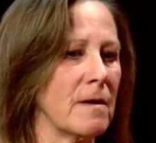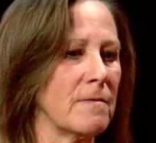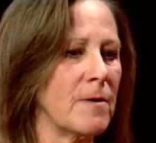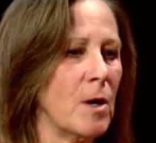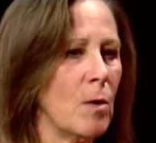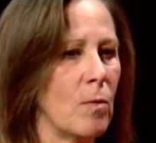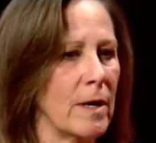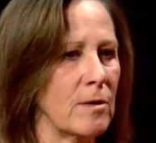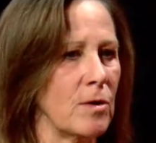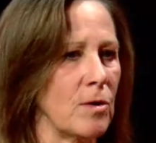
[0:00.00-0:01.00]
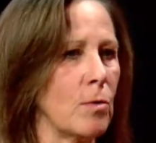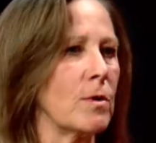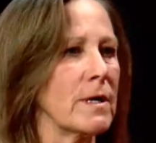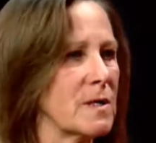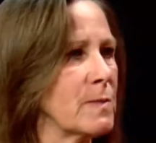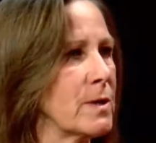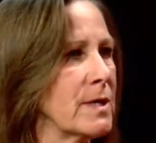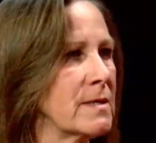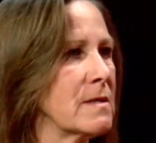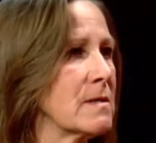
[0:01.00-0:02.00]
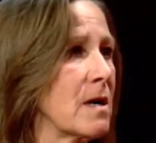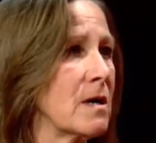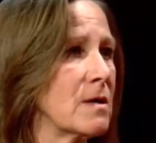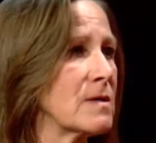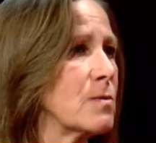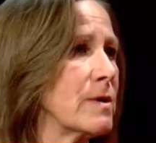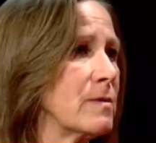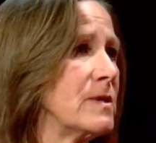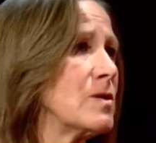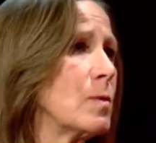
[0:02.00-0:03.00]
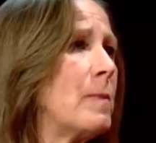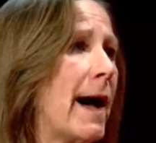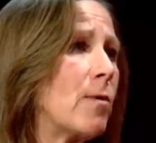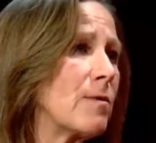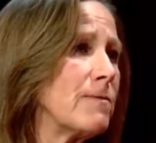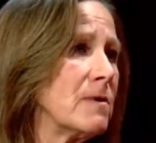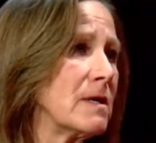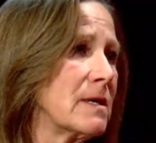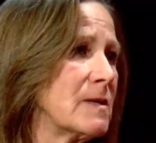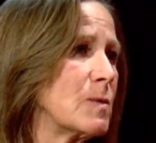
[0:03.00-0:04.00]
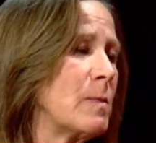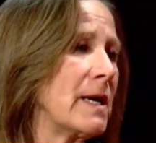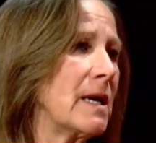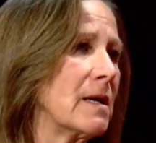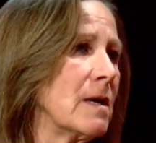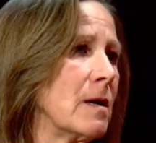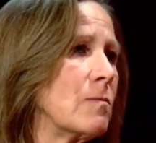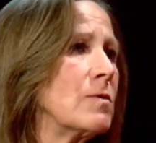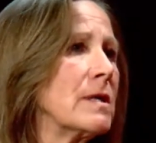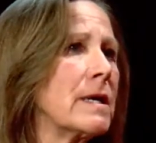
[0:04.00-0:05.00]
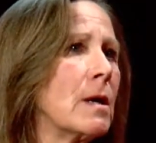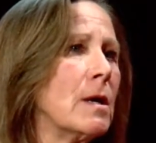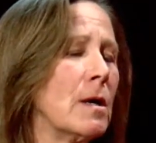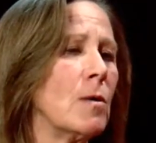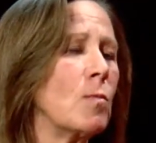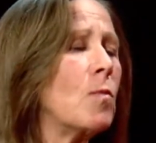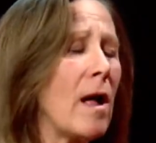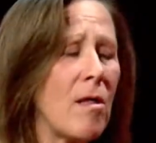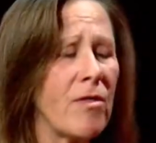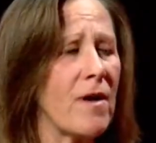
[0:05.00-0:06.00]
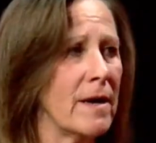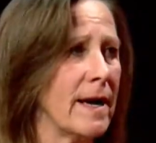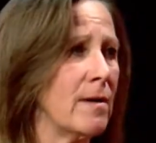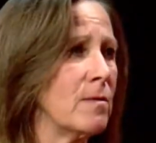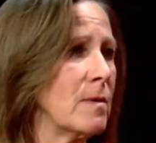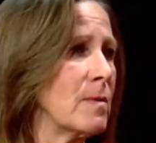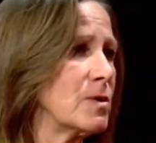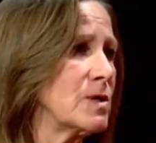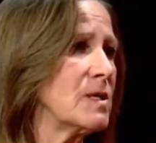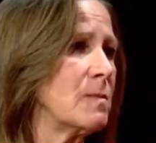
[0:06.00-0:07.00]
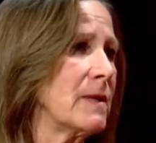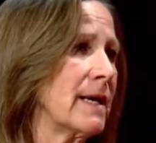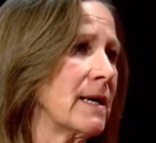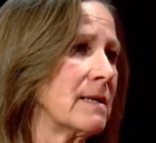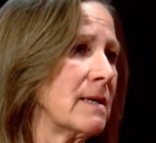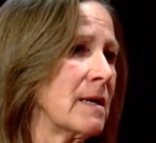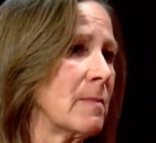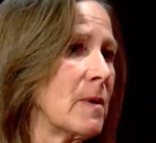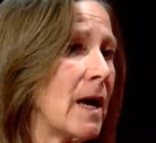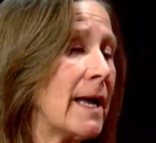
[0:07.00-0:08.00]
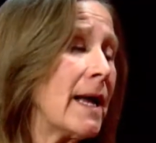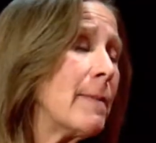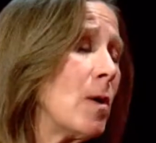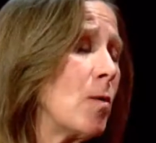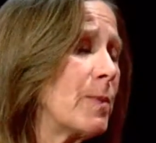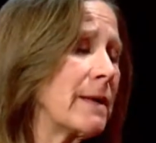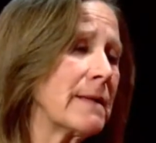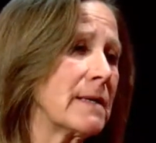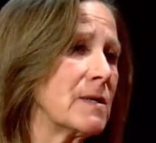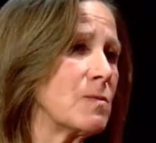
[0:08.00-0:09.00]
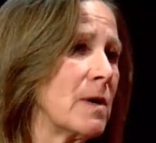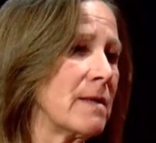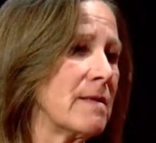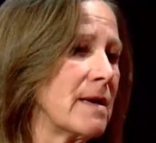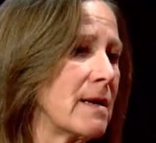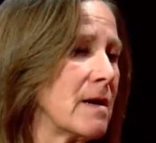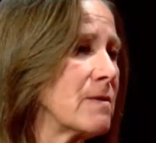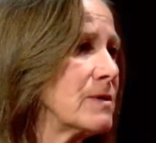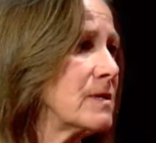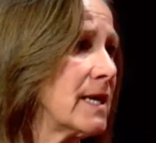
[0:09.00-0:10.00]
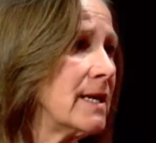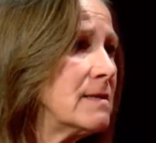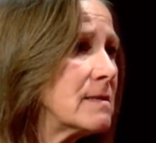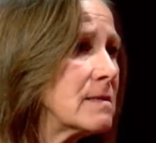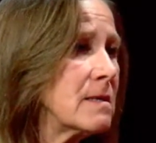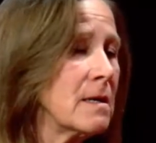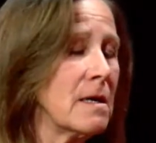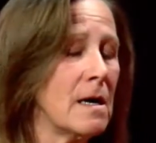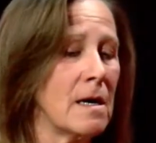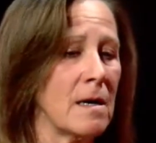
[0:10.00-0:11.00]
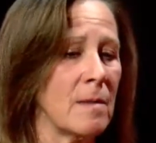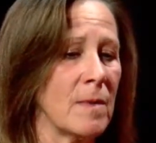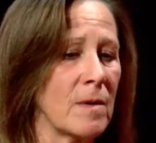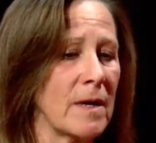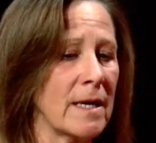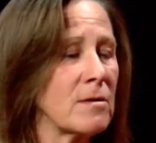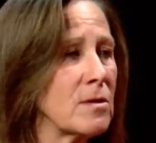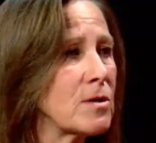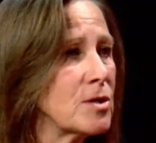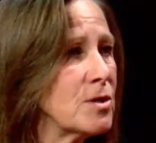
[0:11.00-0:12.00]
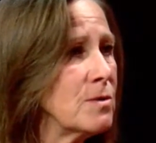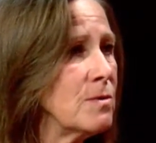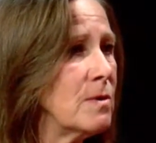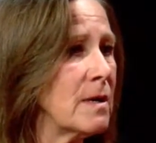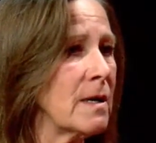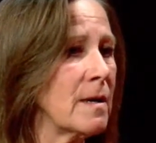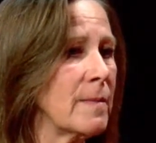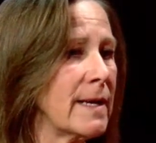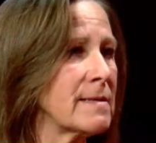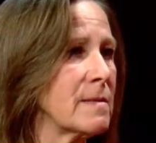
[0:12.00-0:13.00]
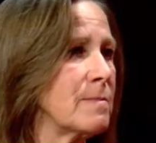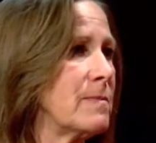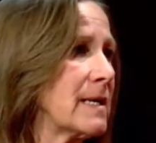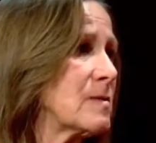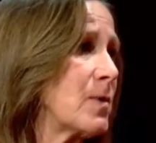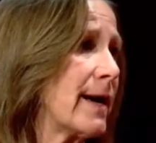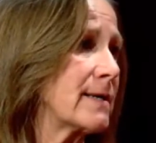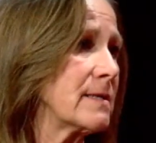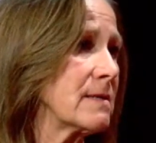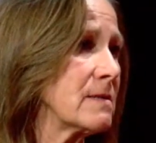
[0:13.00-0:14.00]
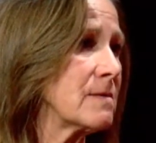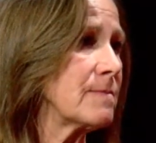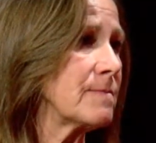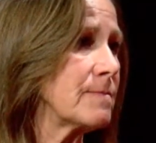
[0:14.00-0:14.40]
of what your experiences are is going to be so powerful in us making a really well thought out emergency plan, and I'm hoping that it's one that other states can look to as a best practice.